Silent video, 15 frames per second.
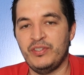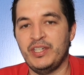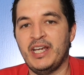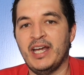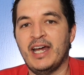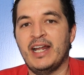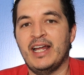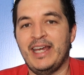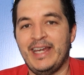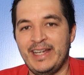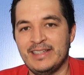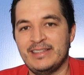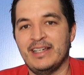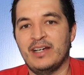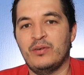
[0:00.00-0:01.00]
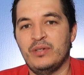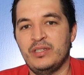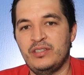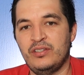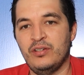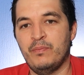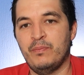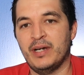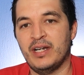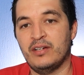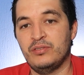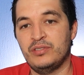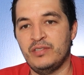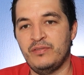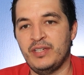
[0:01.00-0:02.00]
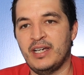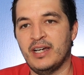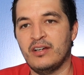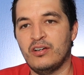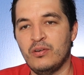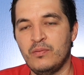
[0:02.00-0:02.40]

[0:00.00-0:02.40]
to justify how that is happening.